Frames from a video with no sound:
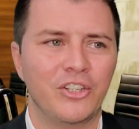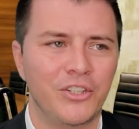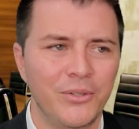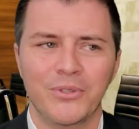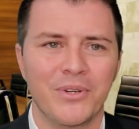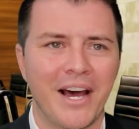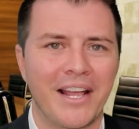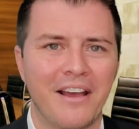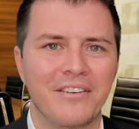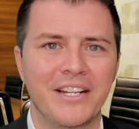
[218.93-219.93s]
you do not
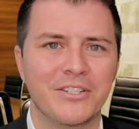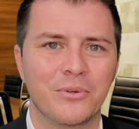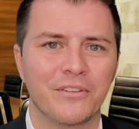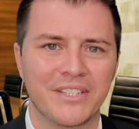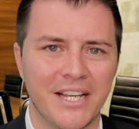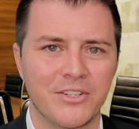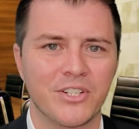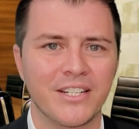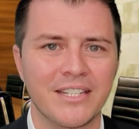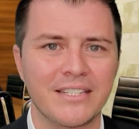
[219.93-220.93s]
have any sort of attention to
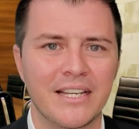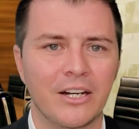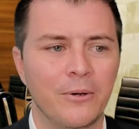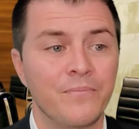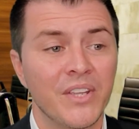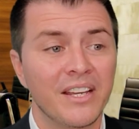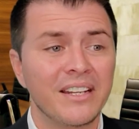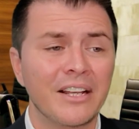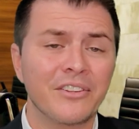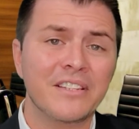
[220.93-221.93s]
detail.
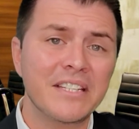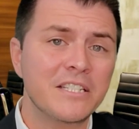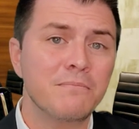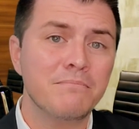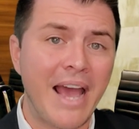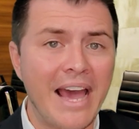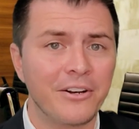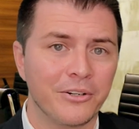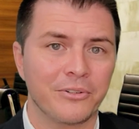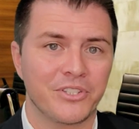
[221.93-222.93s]
Now this
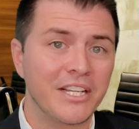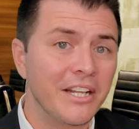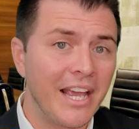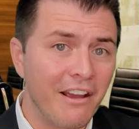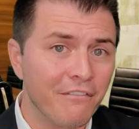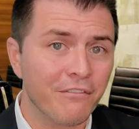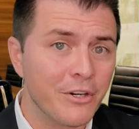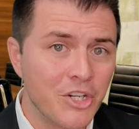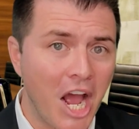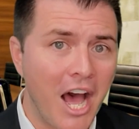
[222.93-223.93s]
matters in every
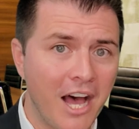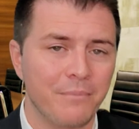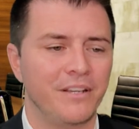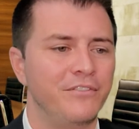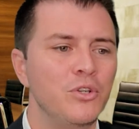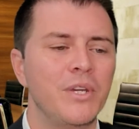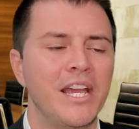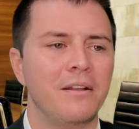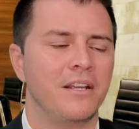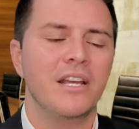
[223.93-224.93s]
job. If you
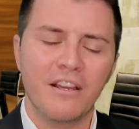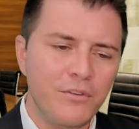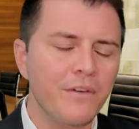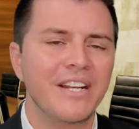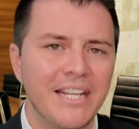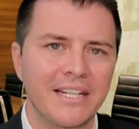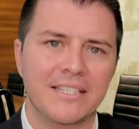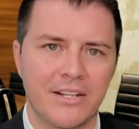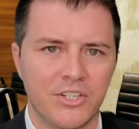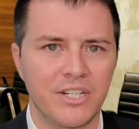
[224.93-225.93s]
have an
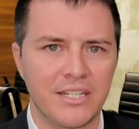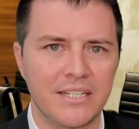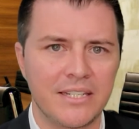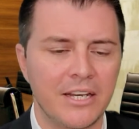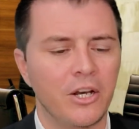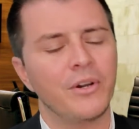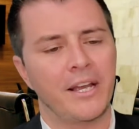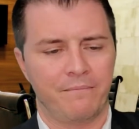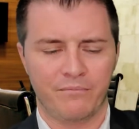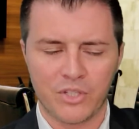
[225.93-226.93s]
inattention to detail, okay,
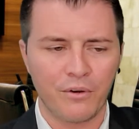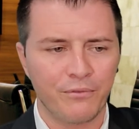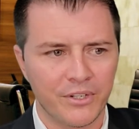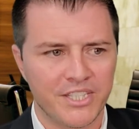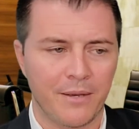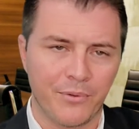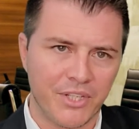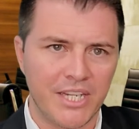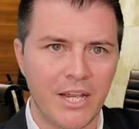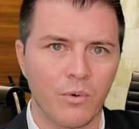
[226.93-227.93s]
so for example, the
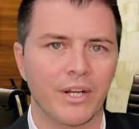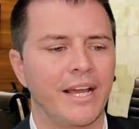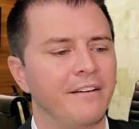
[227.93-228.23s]
date one, I have